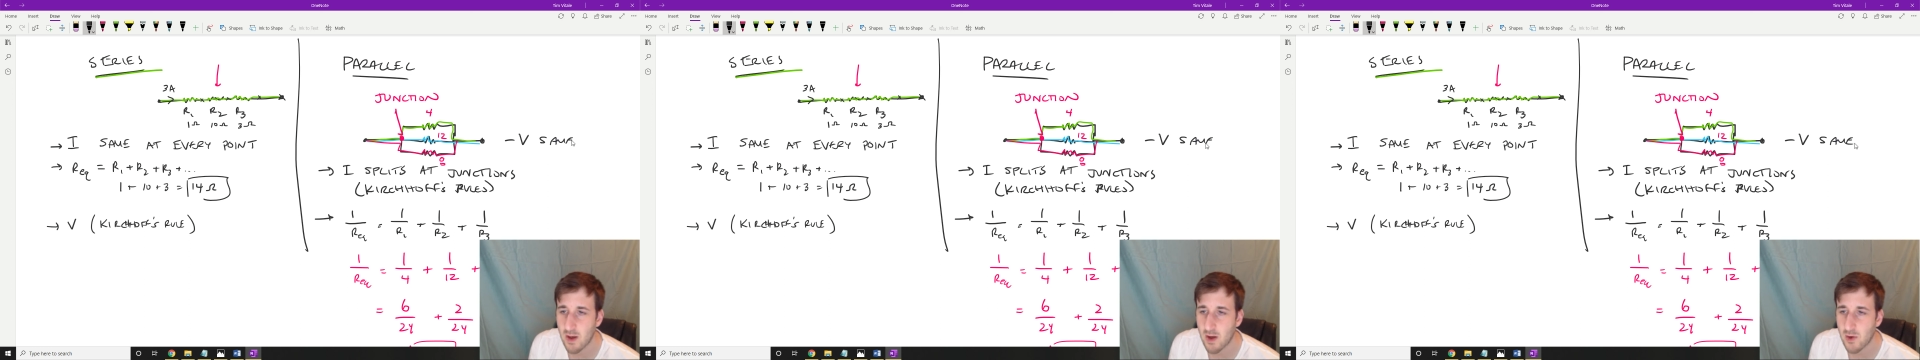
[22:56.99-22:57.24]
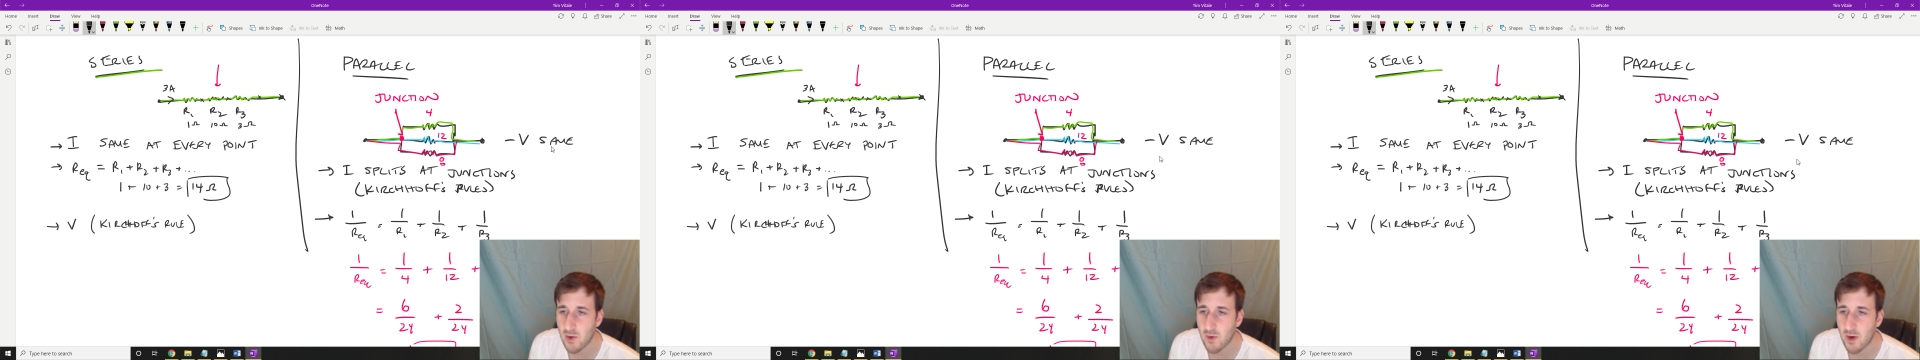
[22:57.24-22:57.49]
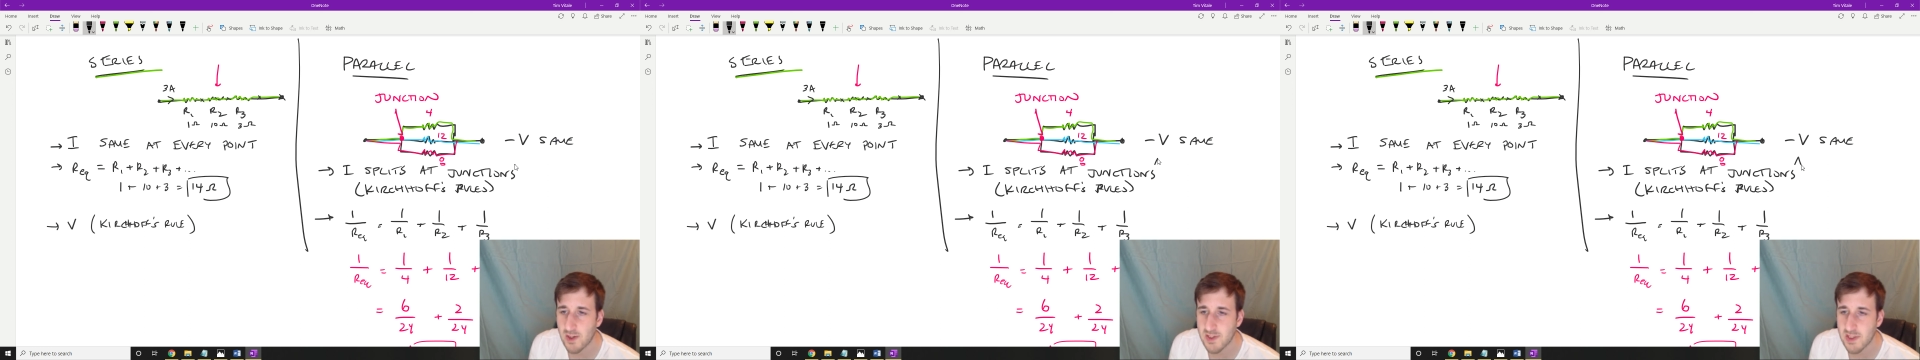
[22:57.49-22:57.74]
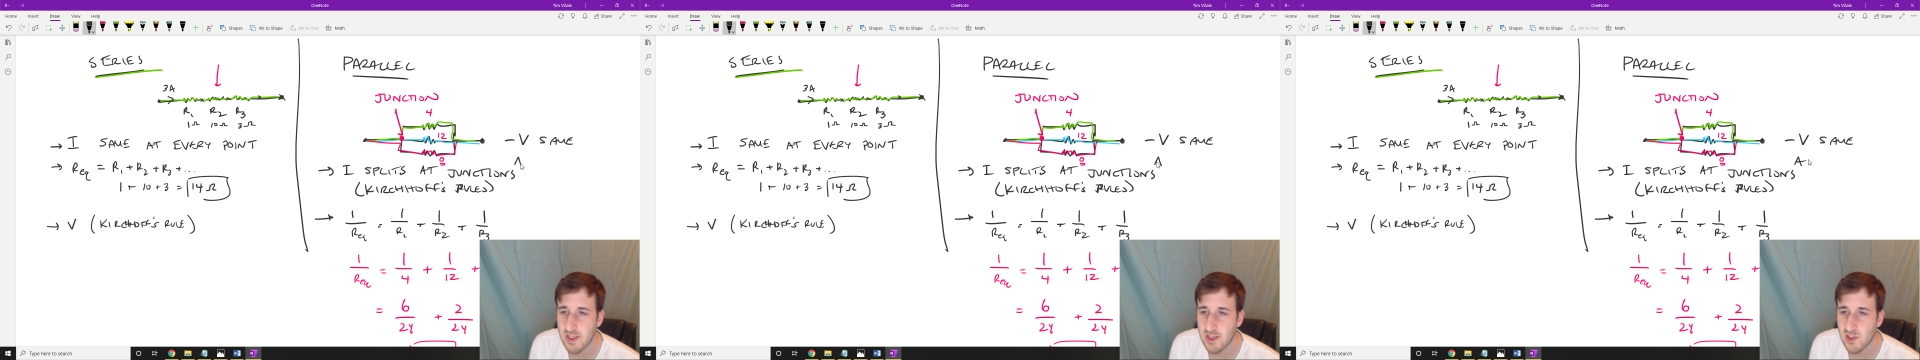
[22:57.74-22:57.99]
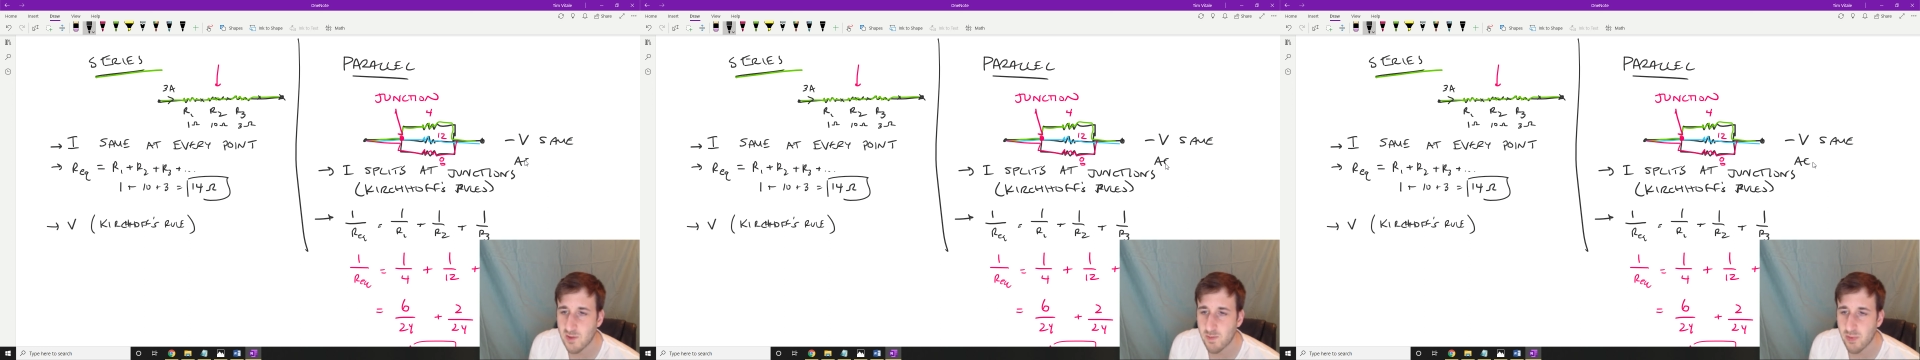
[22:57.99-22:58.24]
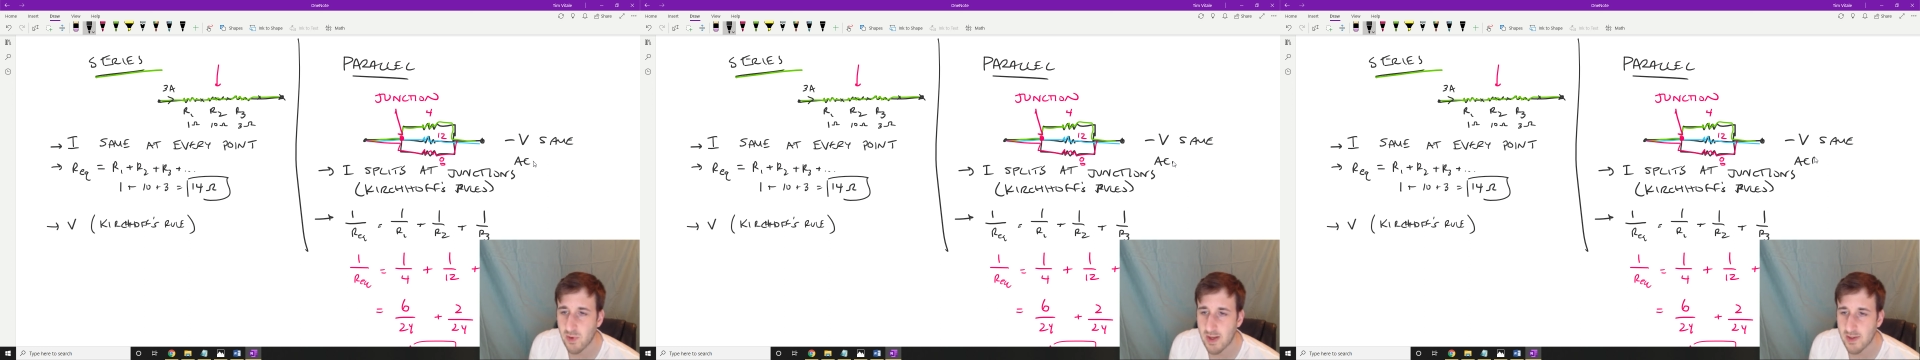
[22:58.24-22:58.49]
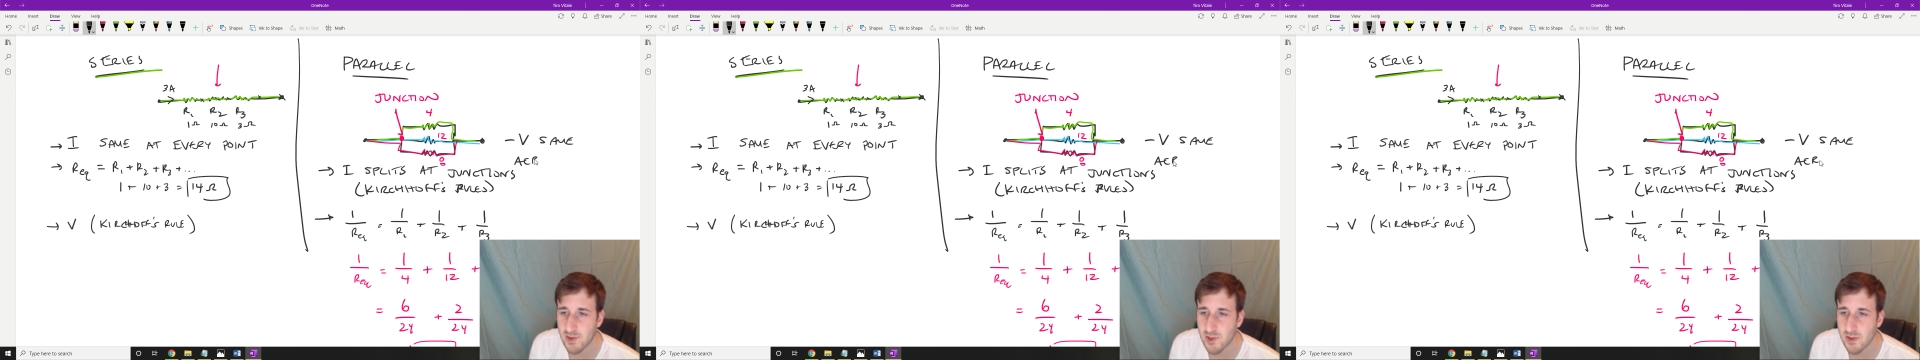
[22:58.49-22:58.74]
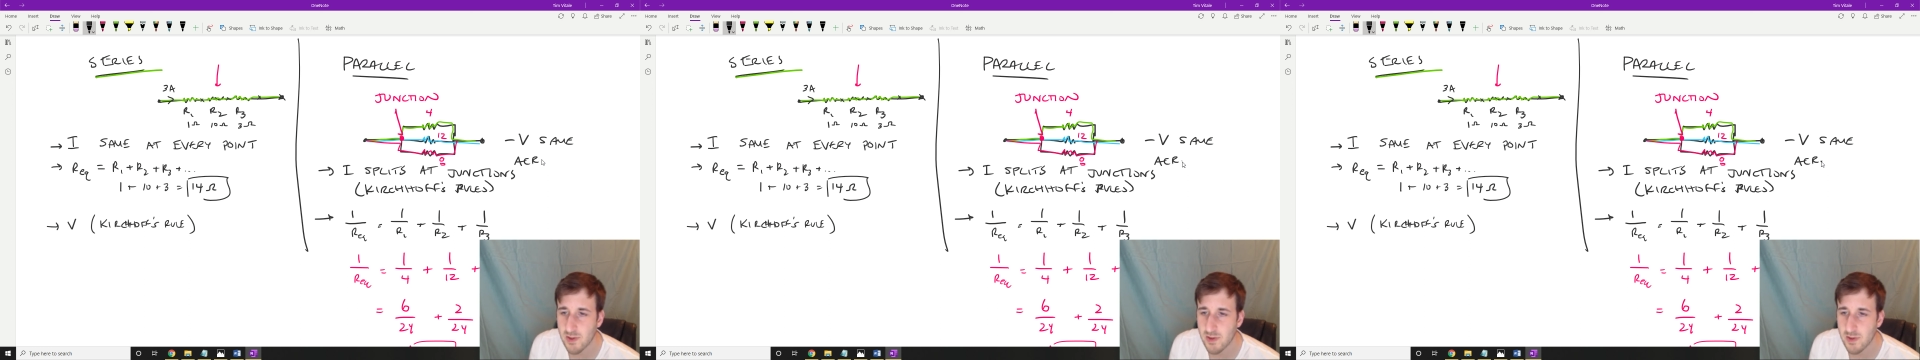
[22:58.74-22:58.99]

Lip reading: across each branch.